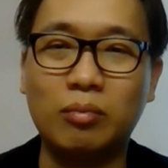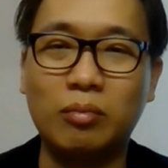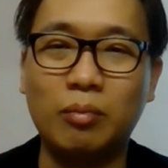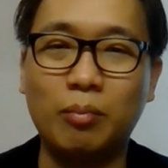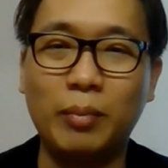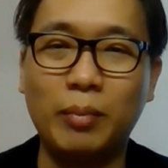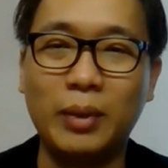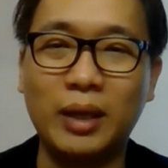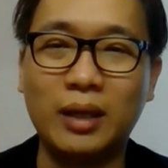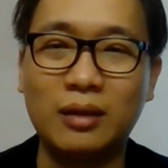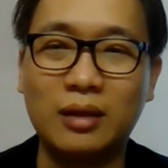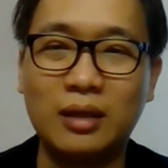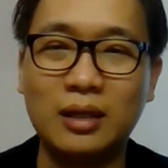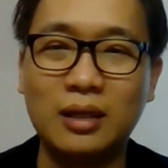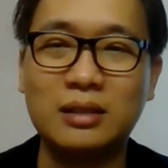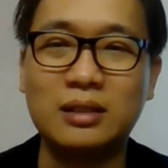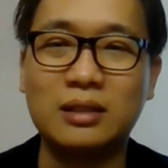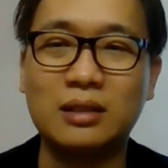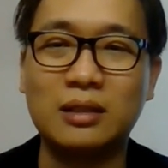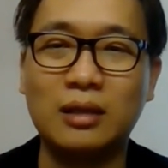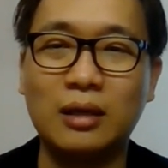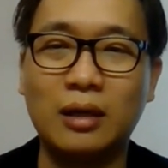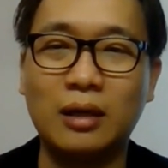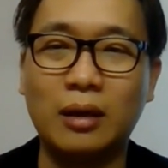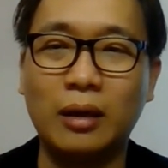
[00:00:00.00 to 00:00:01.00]
make this
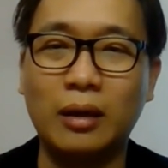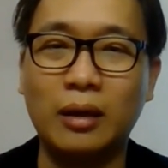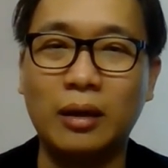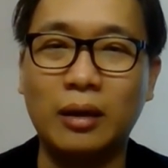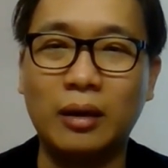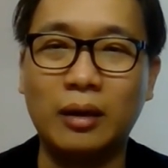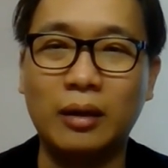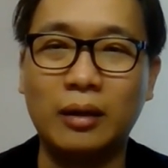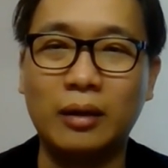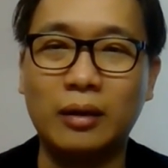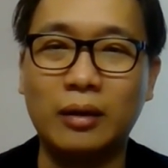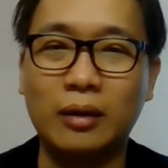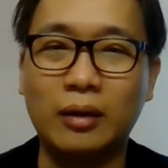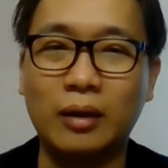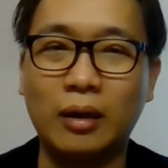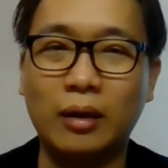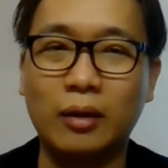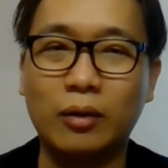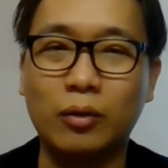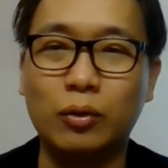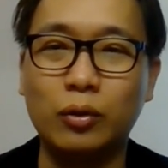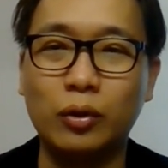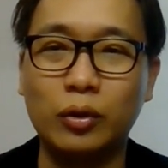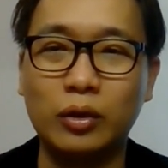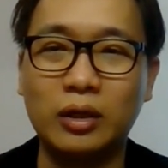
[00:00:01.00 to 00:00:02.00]
a
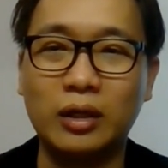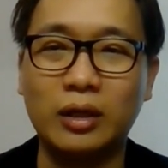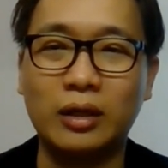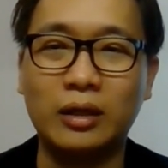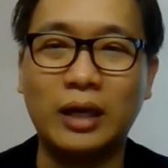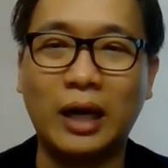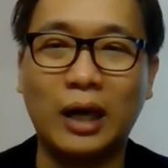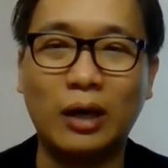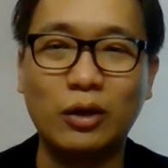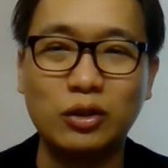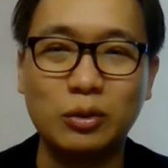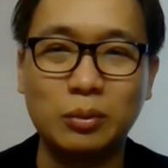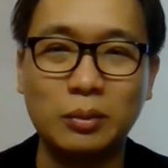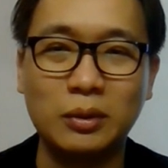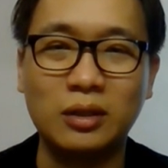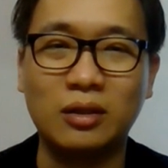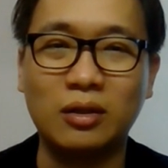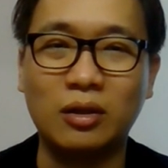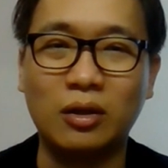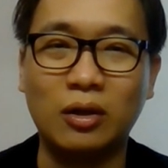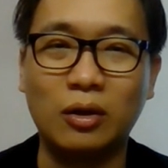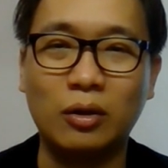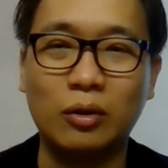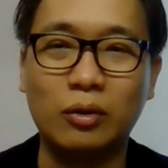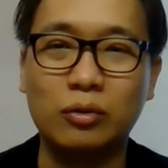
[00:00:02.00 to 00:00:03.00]
good
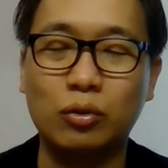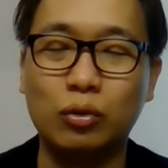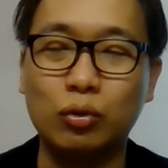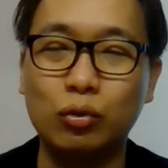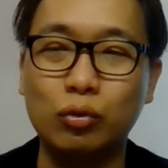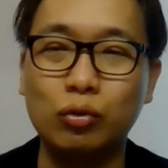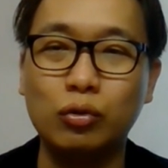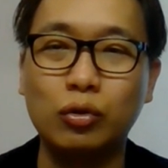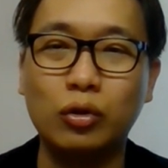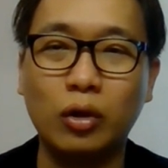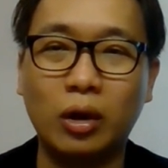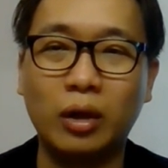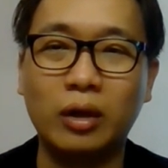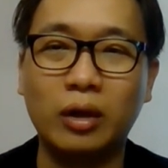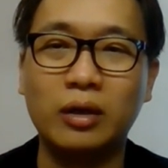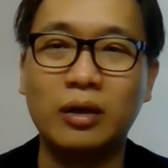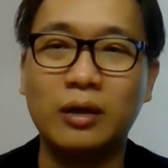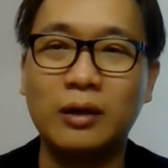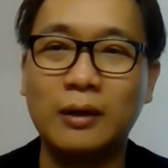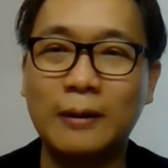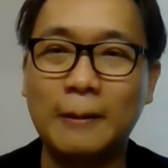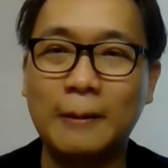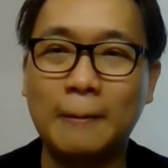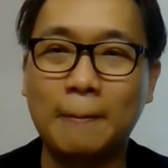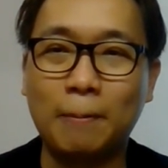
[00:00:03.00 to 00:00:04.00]
announcement. You know, do not
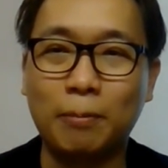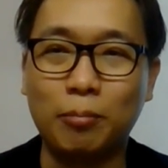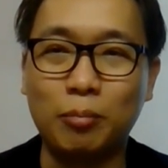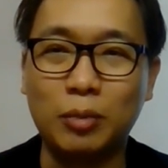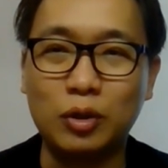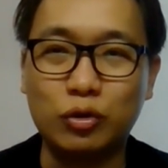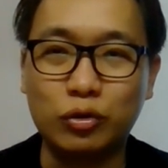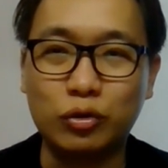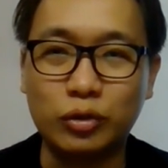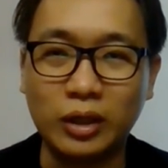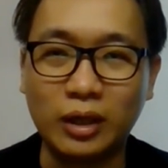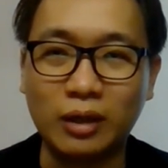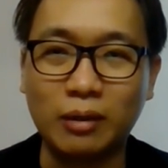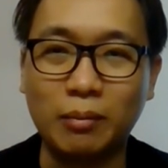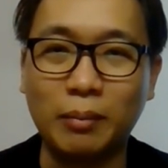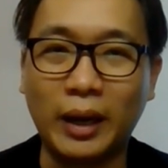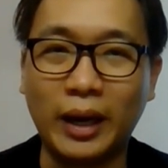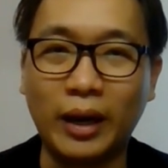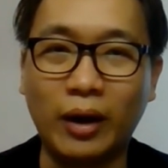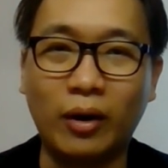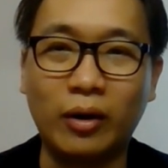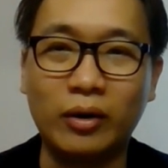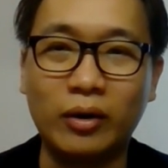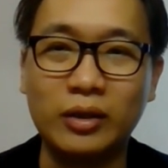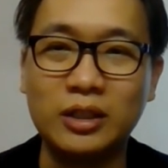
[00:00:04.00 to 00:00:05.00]
be tricked by
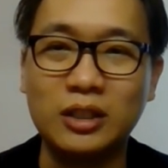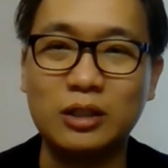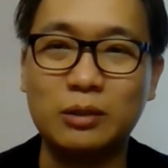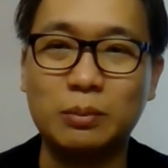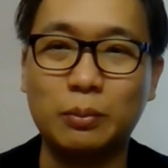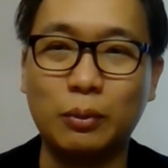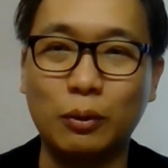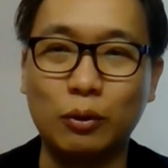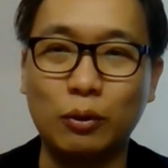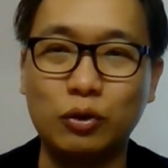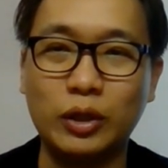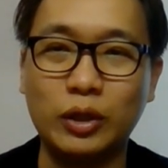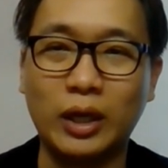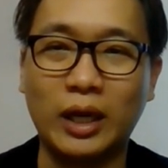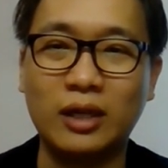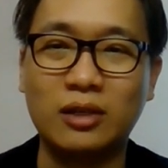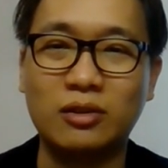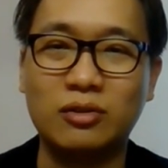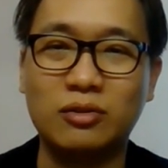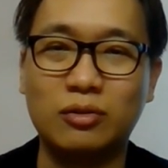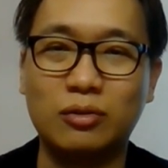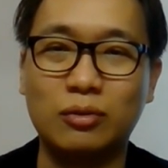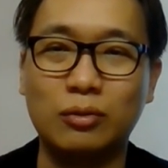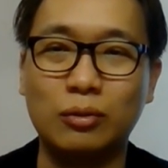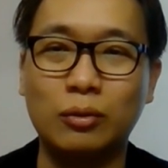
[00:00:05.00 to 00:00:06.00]
all these
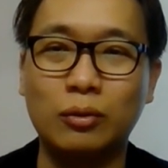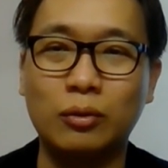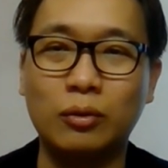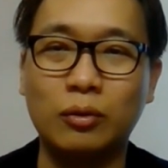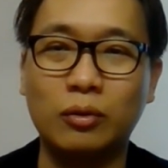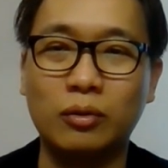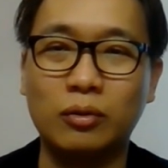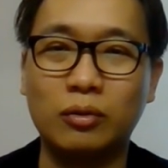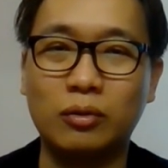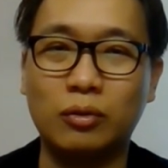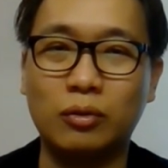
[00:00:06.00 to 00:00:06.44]
projects to